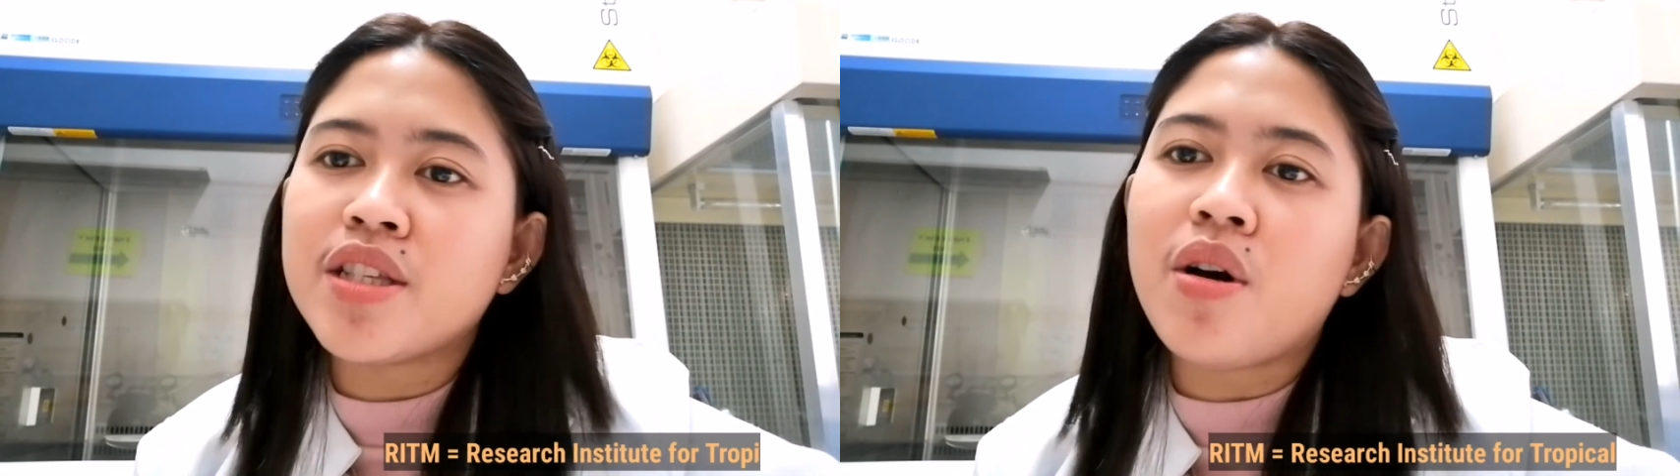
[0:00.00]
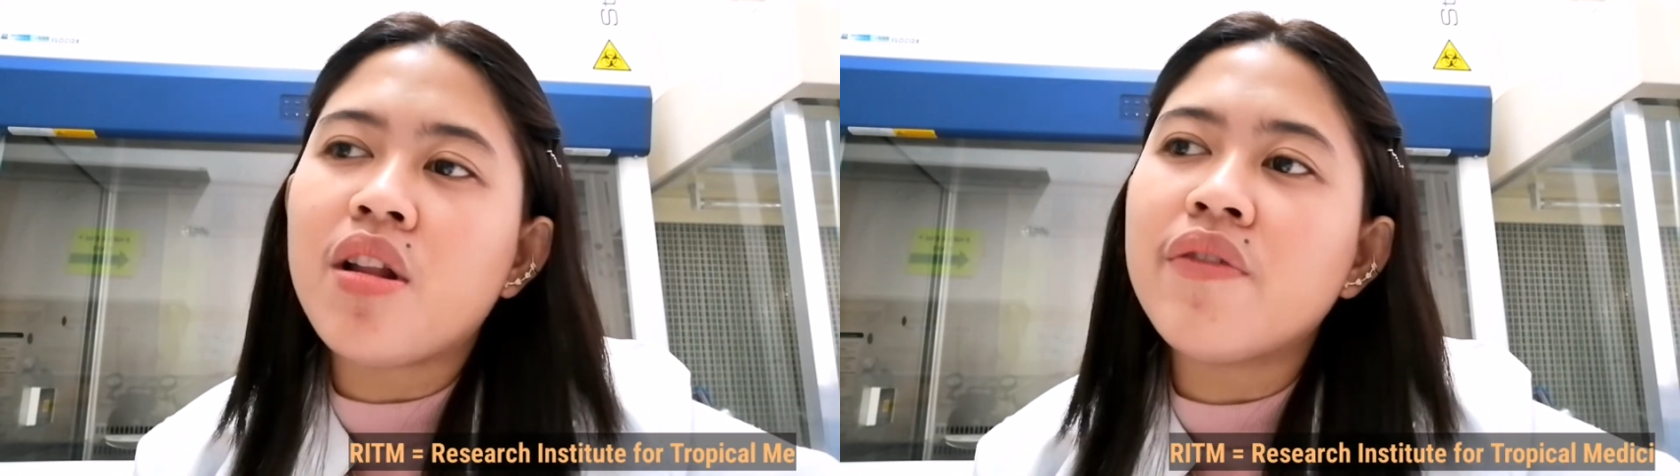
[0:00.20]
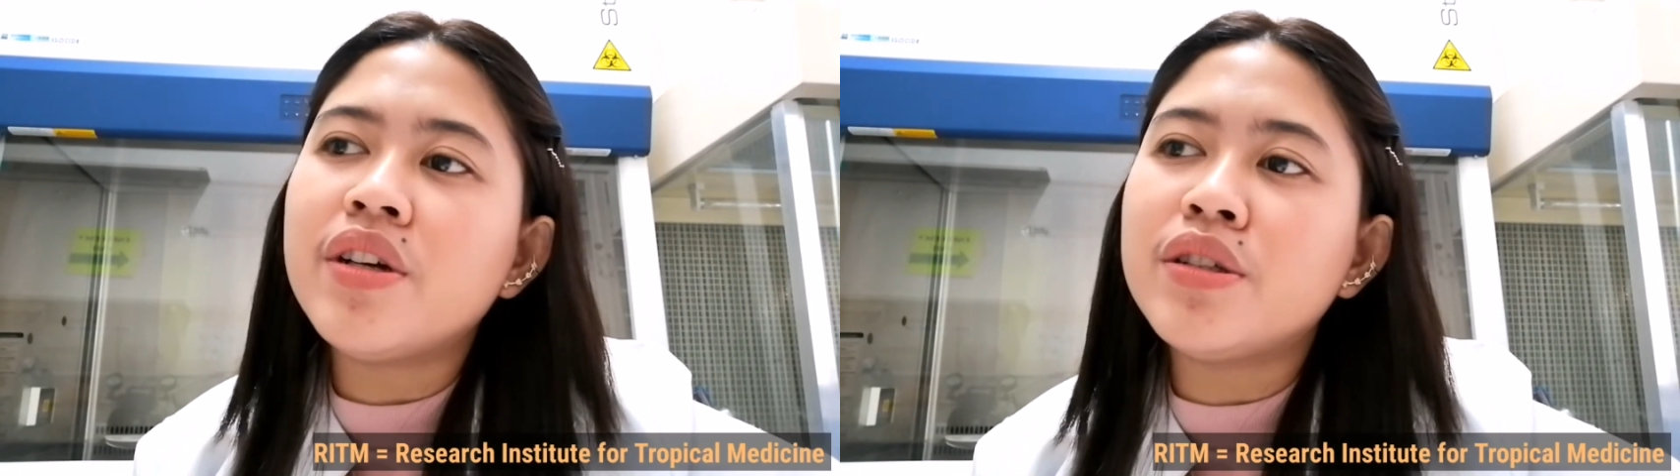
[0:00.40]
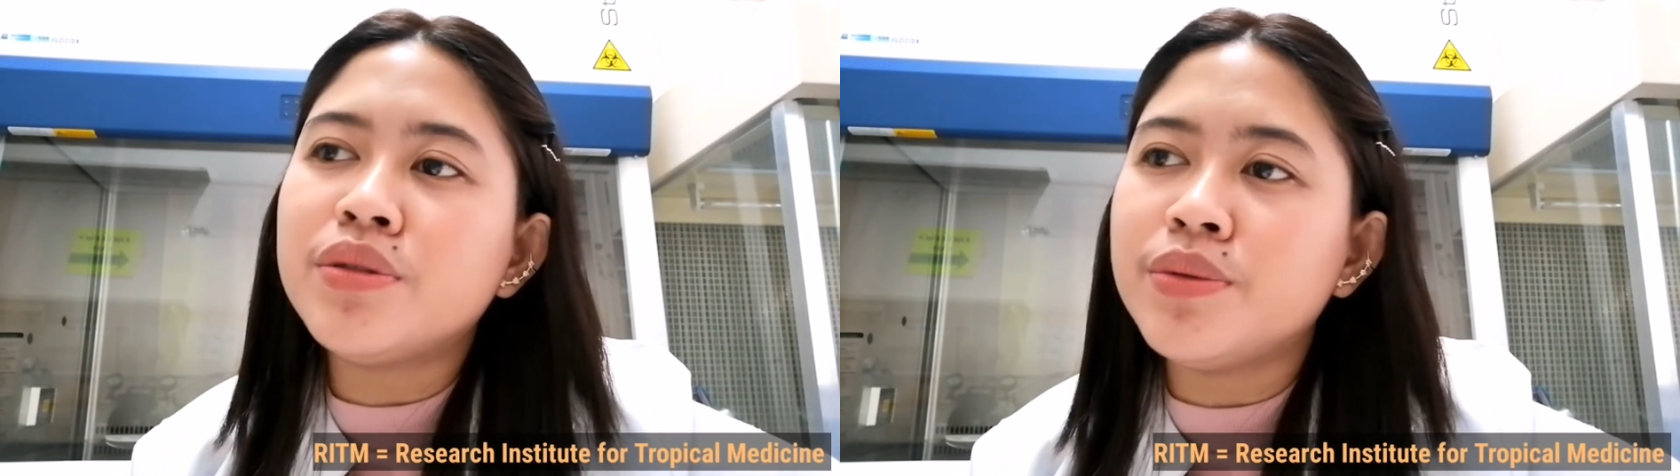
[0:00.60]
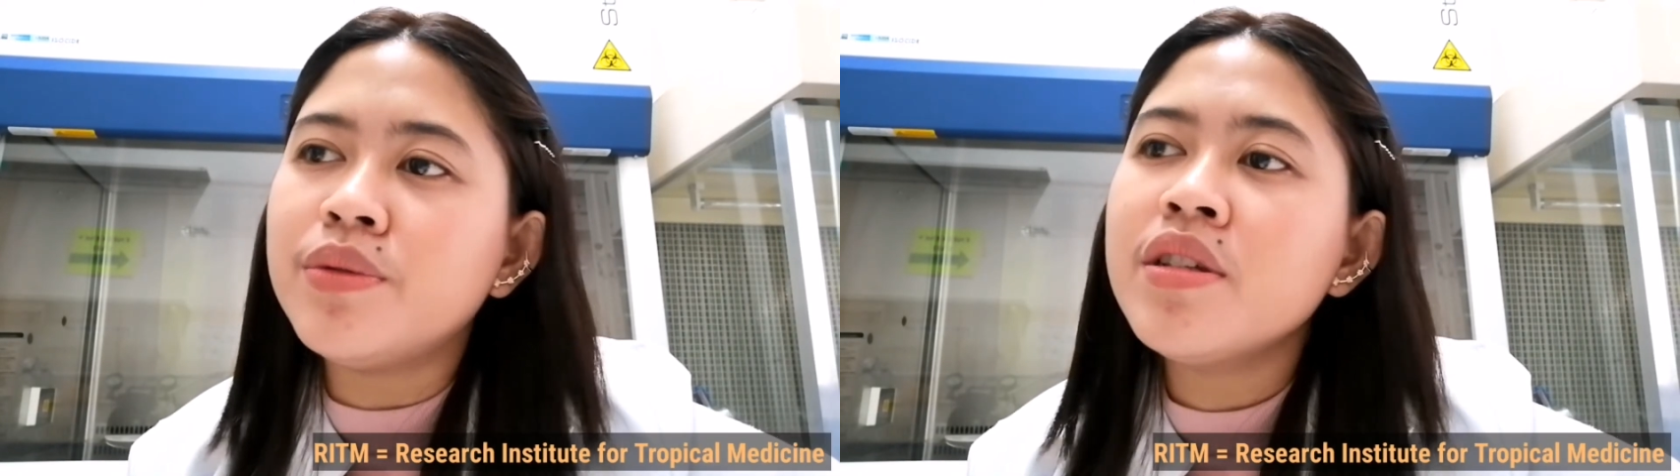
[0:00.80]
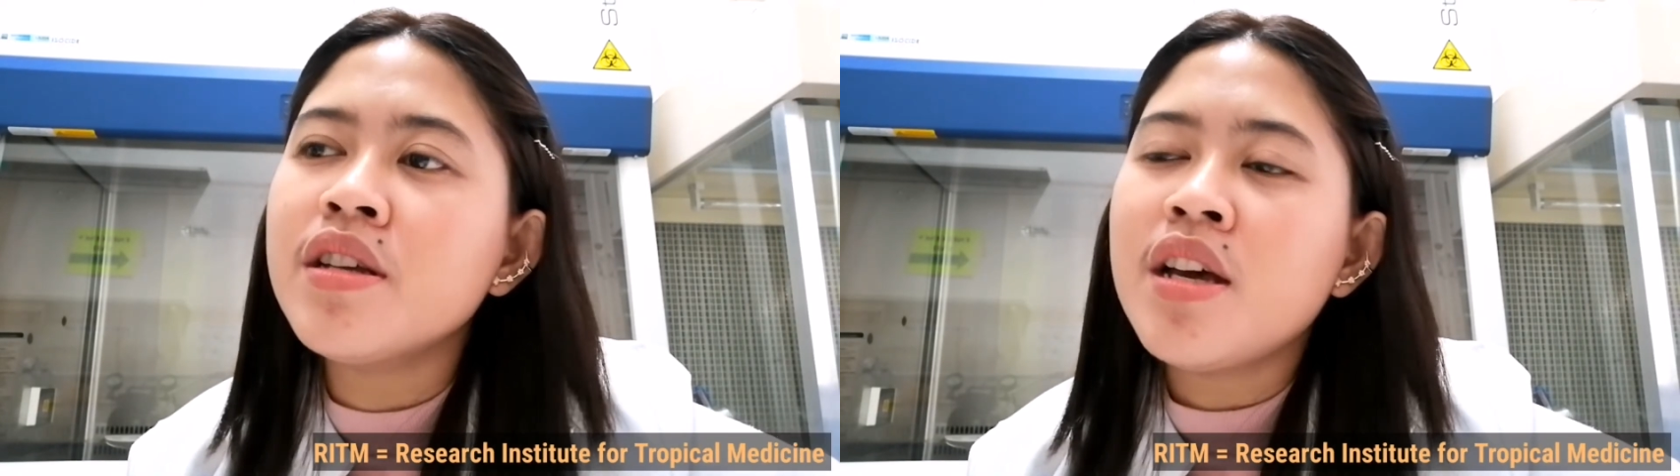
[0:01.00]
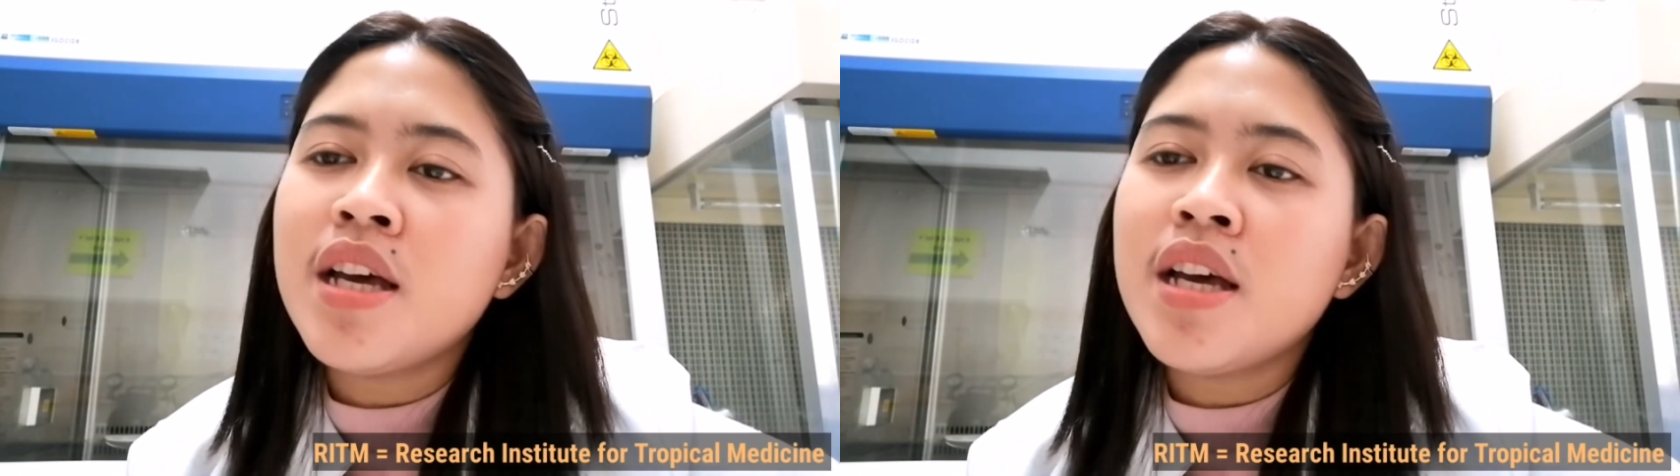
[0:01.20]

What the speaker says: it's all over the news.